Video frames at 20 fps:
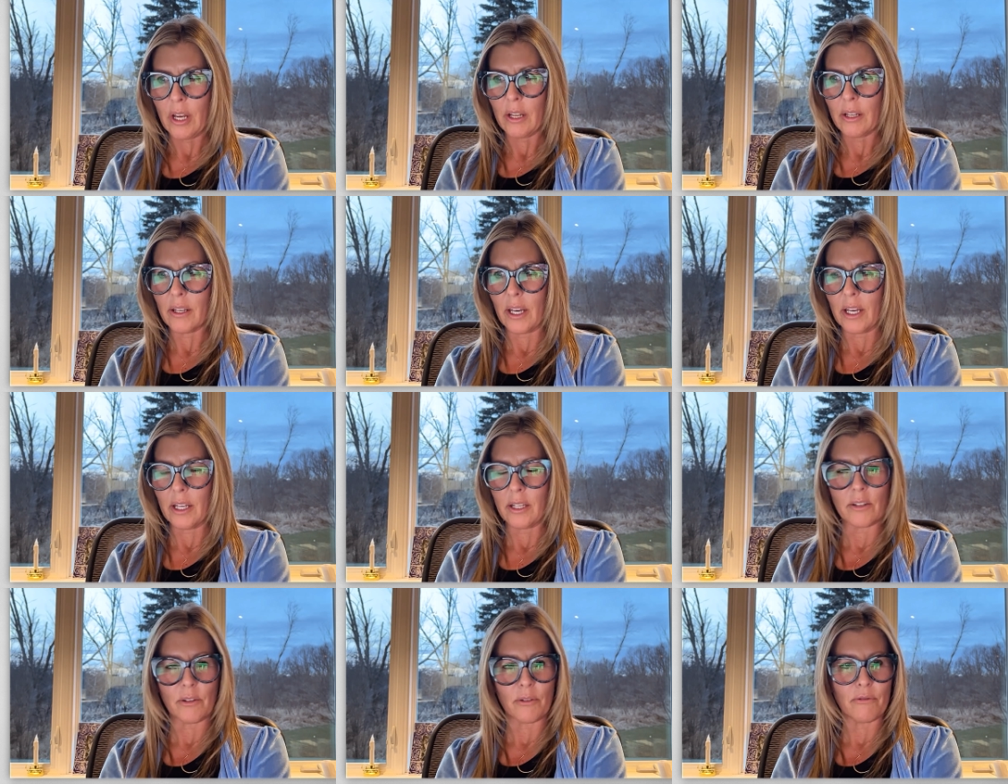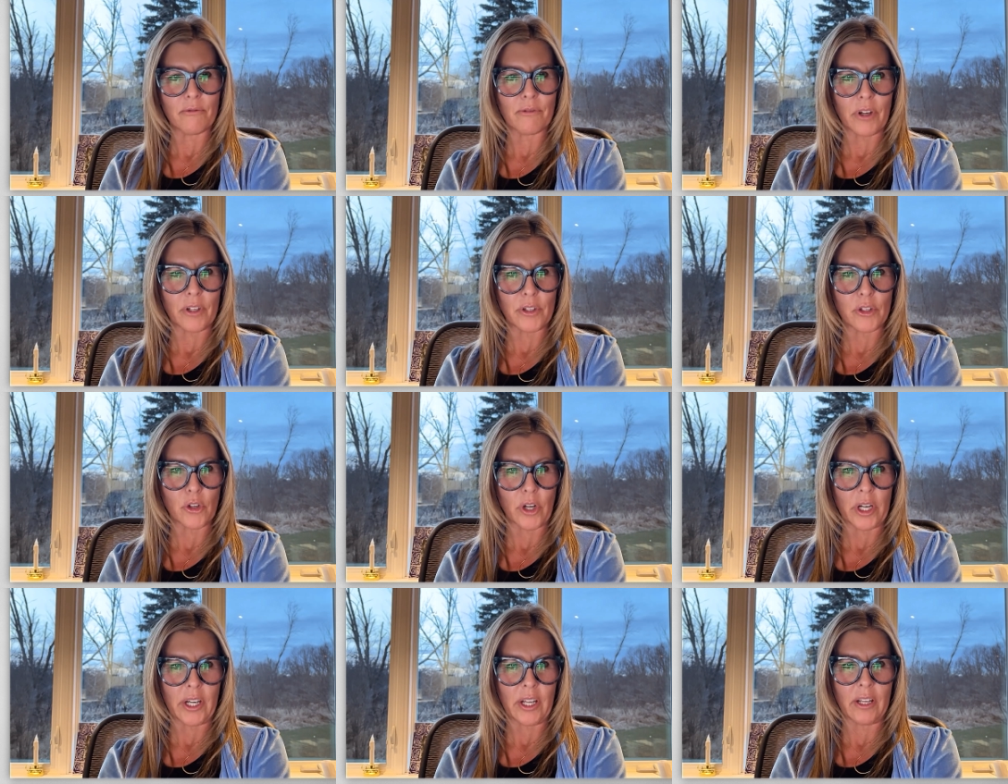get
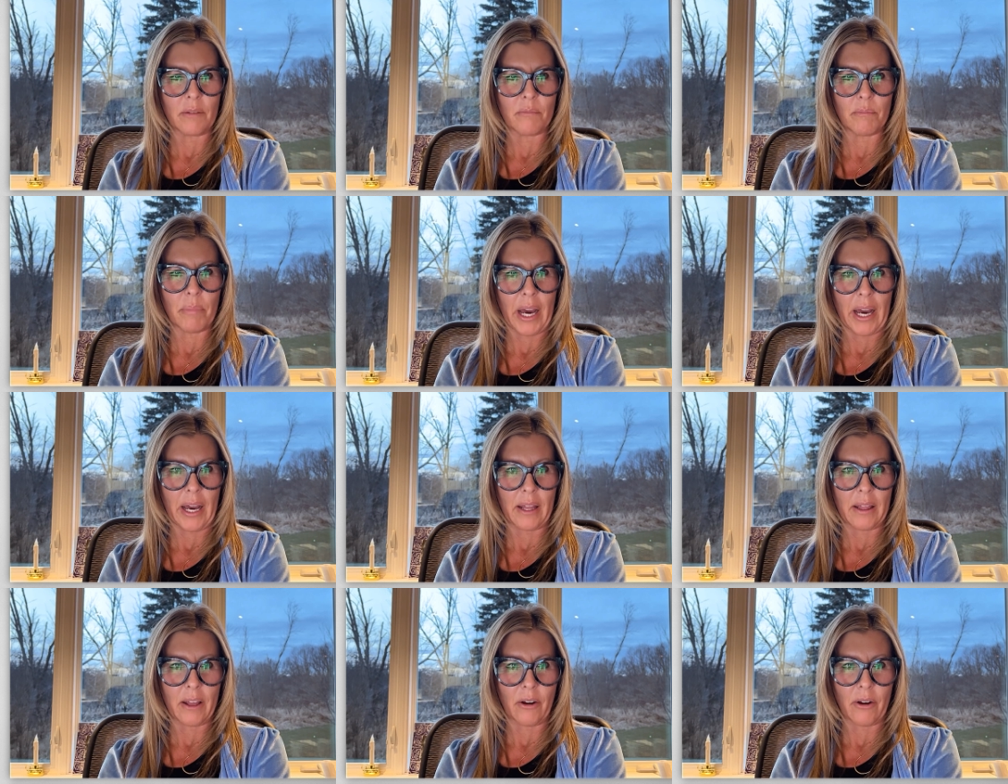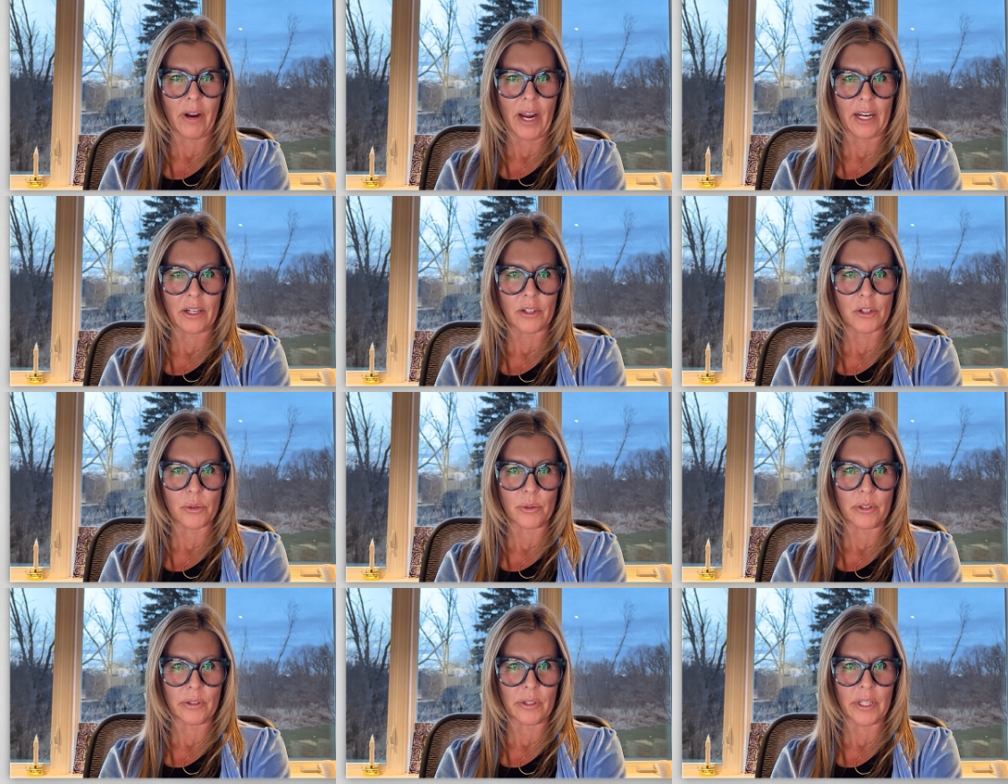frustrated by their
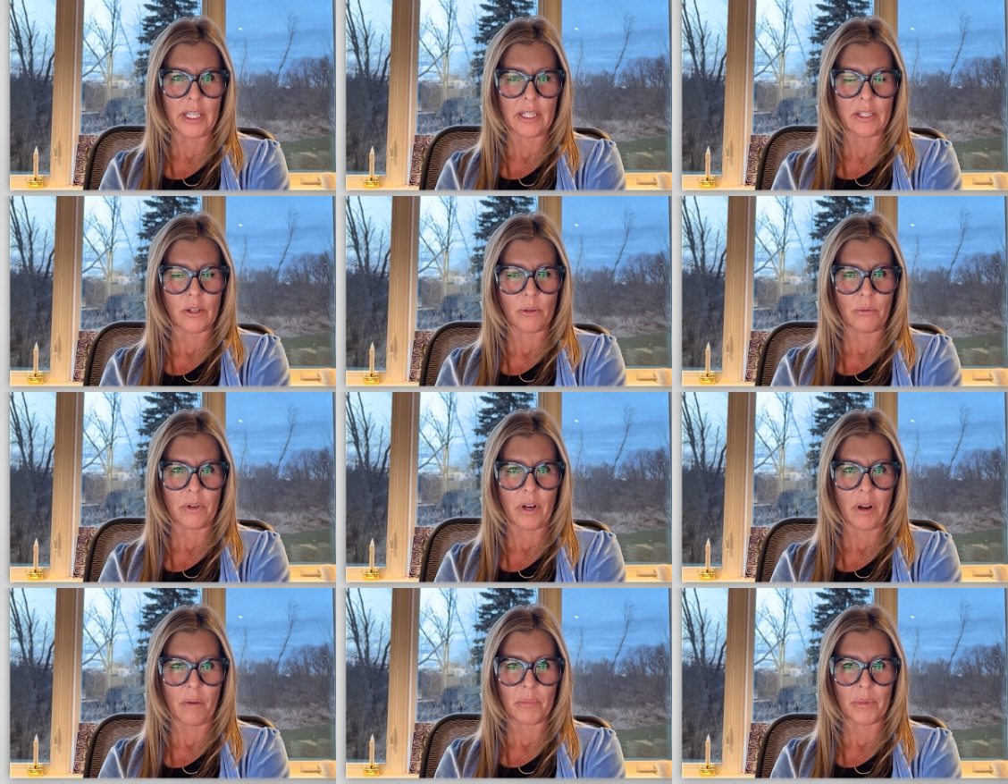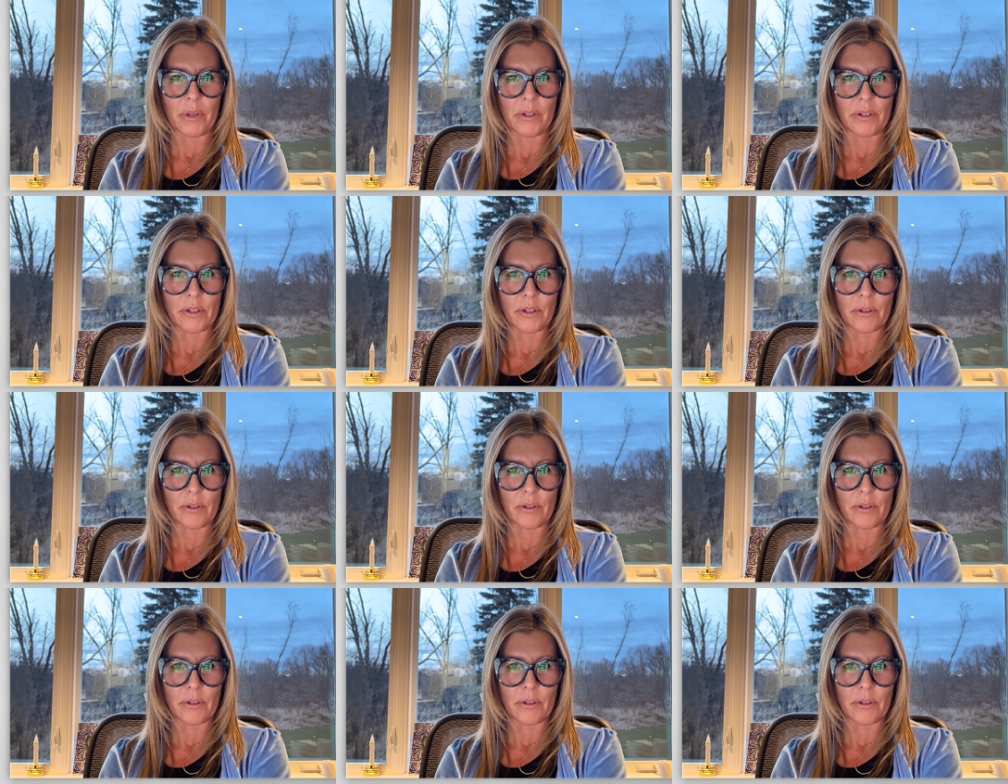actual ketone numbers.